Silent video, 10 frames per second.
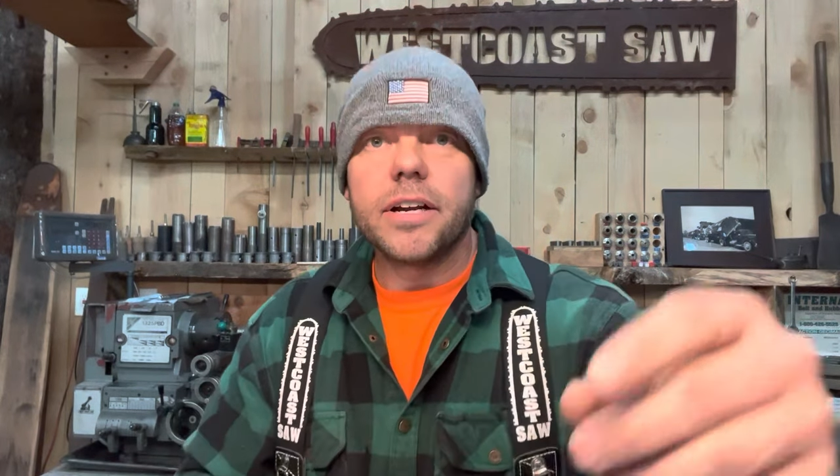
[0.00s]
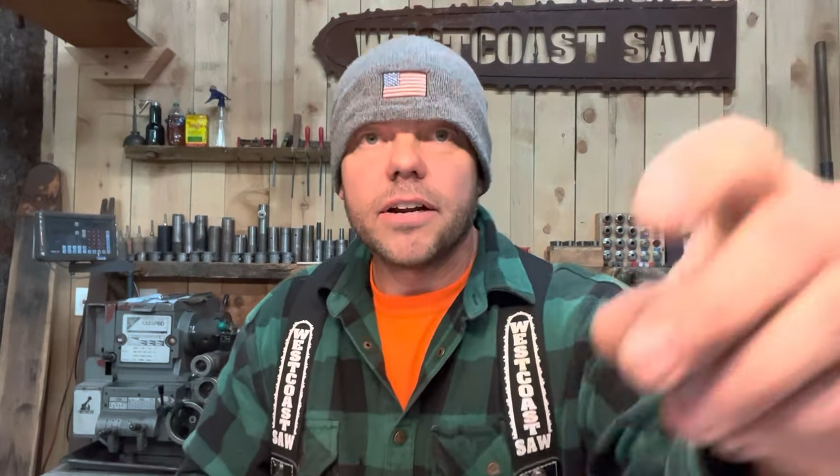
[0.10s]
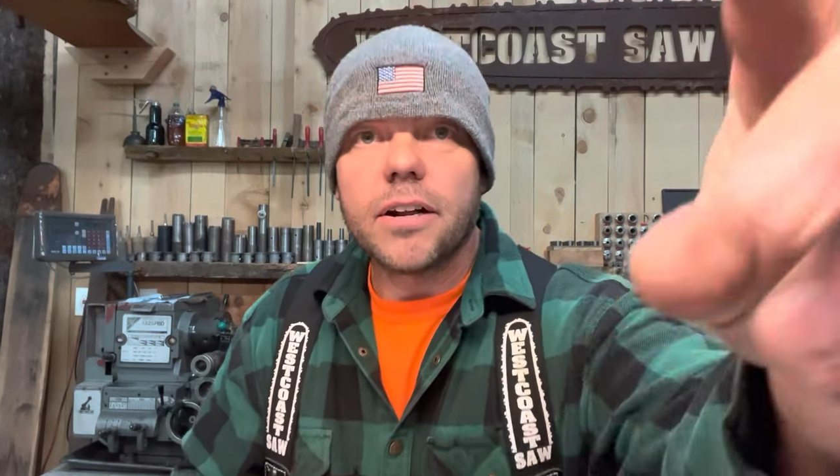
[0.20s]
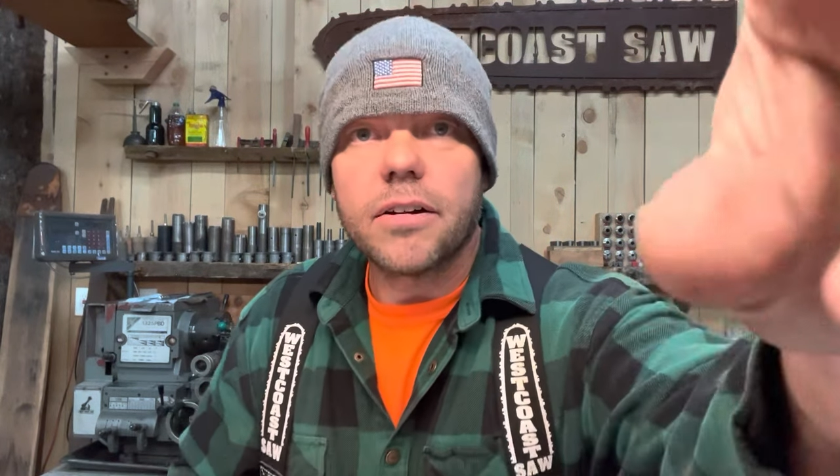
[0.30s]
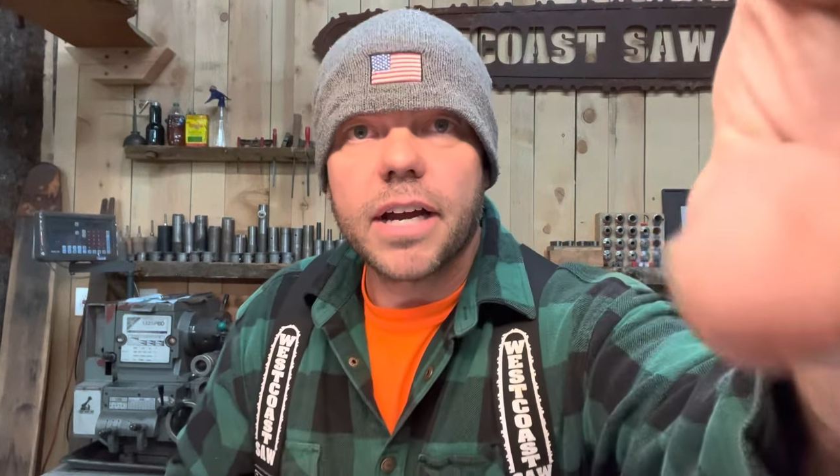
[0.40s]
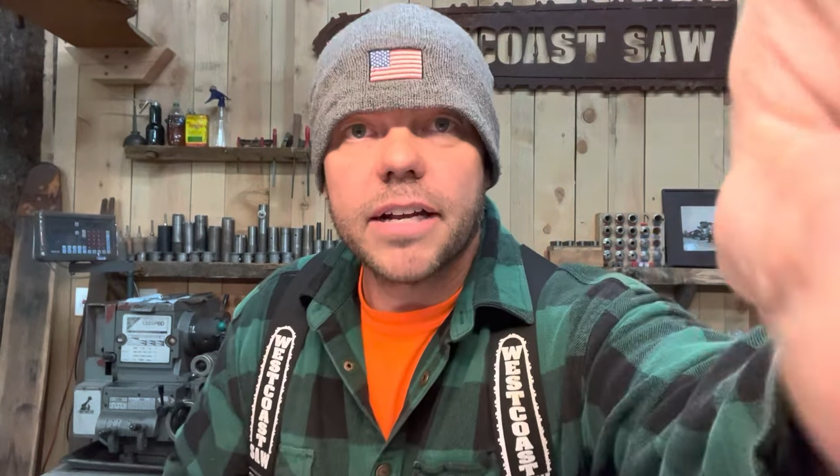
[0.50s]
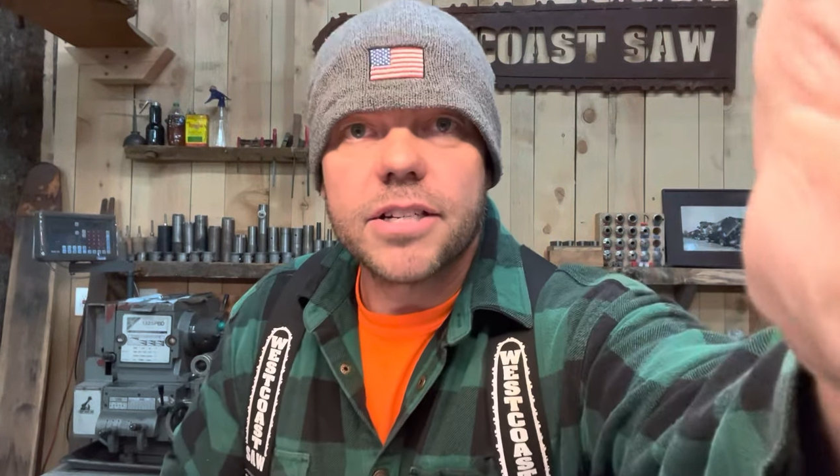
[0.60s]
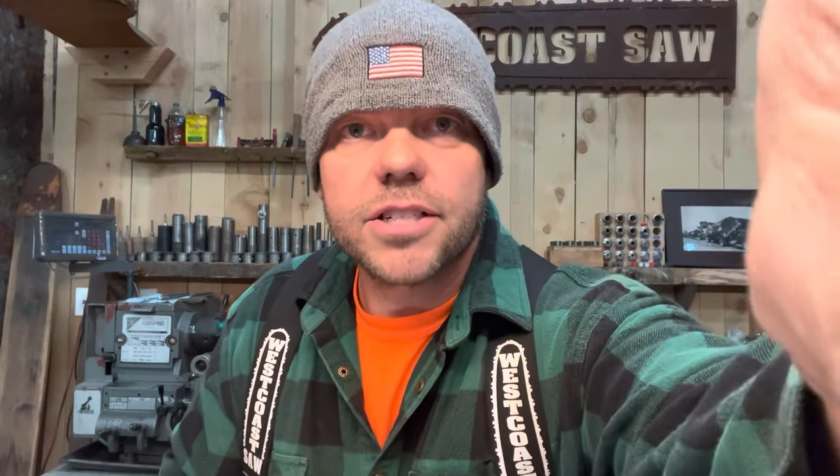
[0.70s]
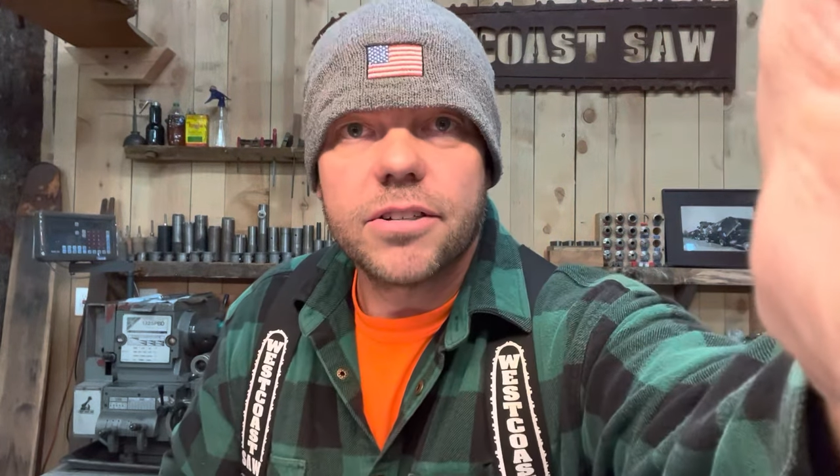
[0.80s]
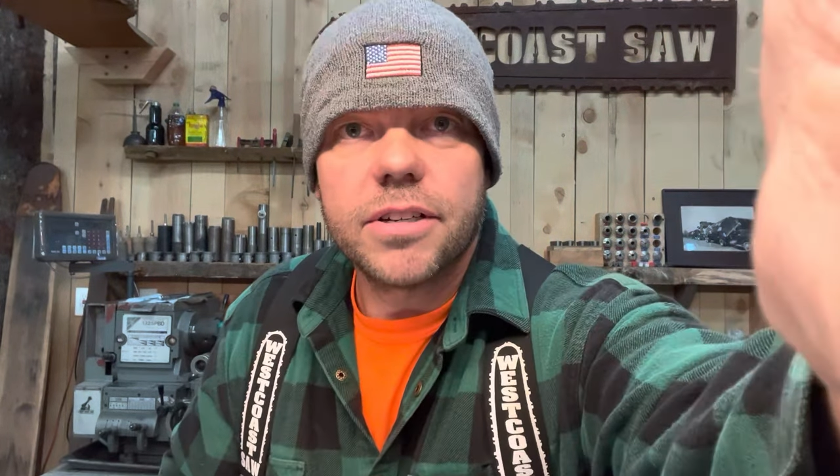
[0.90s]
here and I'll kind
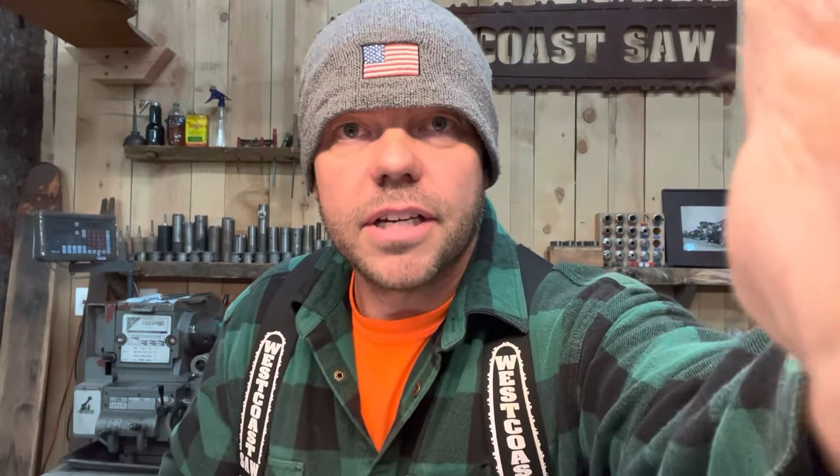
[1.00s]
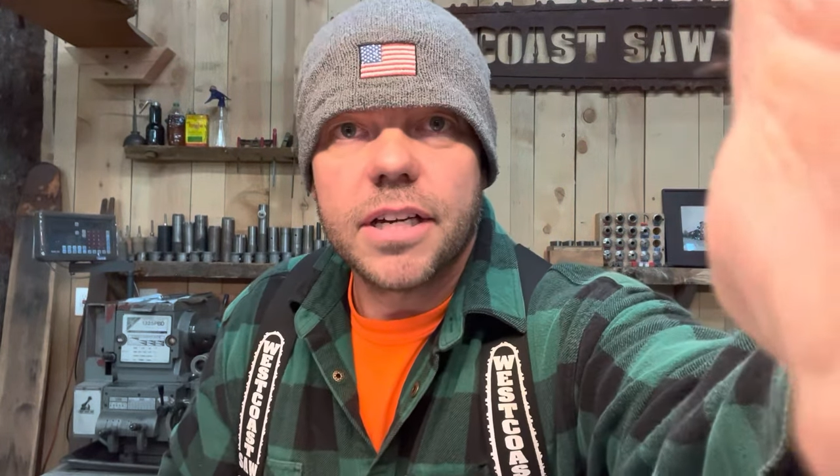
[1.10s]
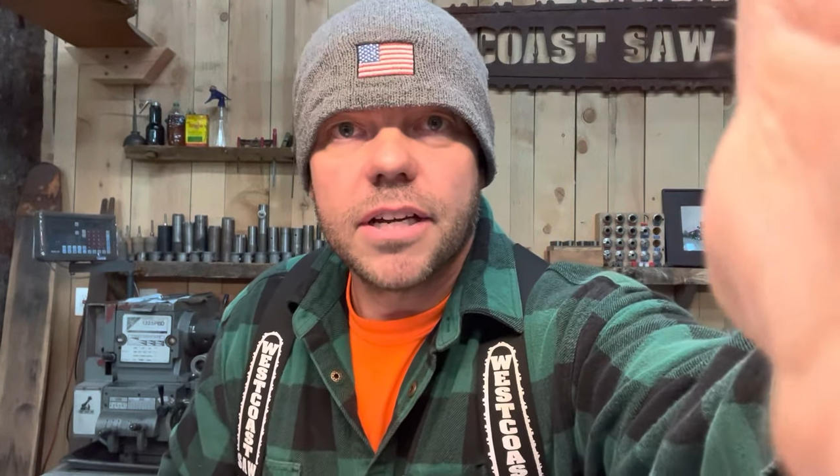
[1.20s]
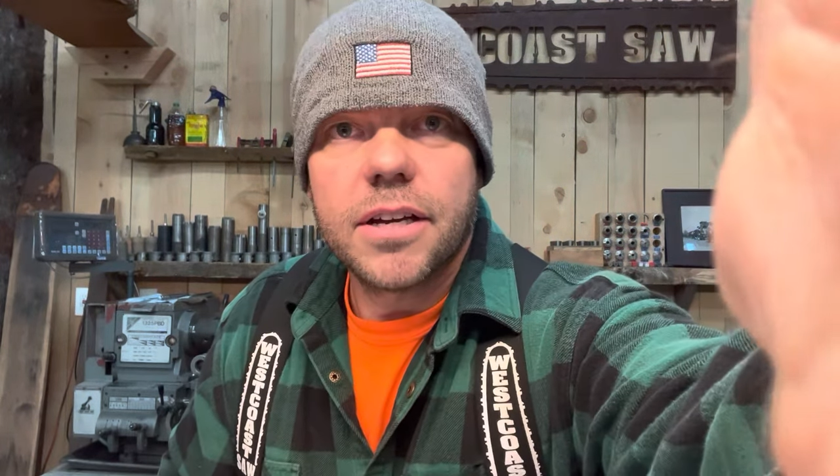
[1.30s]
of show you